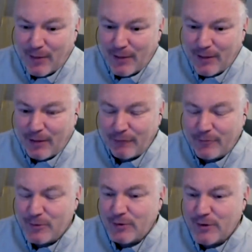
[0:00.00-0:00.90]
I mean, he went
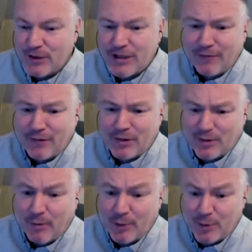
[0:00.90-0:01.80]
from sort of 7-1,